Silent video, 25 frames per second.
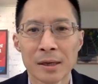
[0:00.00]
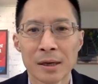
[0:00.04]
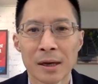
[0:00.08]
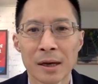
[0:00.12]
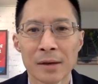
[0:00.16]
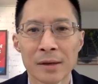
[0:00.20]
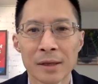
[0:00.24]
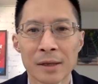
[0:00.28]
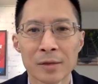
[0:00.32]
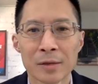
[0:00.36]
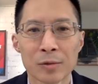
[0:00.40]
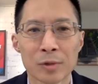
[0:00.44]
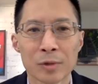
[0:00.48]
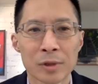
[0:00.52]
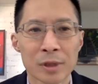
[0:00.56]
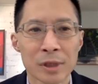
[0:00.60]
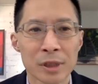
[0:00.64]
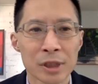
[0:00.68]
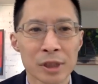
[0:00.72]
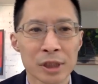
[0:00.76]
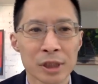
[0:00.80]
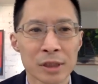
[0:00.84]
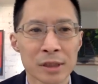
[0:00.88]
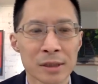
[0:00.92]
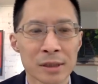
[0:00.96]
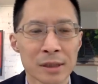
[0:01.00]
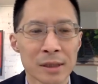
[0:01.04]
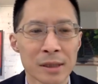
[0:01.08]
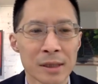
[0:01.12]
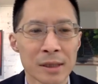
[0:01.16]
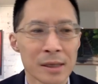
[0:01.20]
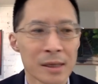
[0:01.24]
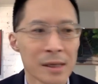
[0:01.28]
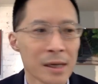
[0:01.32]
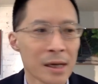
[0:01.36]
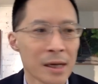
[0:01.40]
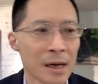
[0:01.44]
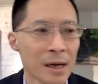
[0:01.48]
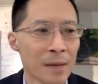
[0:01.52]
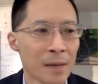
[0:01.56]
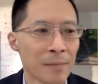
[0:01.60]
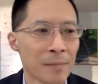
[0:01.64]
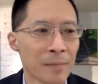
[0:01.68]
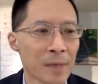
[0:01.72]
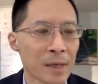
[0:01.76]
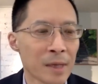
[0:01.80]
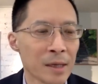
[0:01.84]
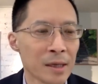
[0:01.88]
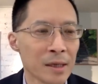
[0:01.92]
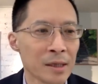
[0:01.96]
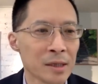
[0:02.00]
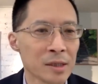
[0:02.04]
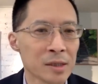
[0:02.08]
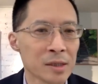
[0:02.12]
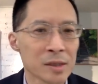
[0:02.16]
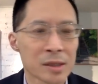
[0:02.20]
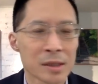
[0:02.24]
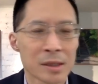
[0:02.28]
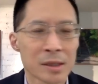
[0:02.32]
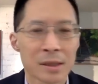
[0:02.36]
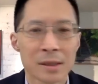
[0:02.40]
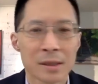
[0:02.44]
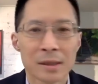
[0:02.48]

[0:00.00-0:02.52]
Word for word: I think religion um, is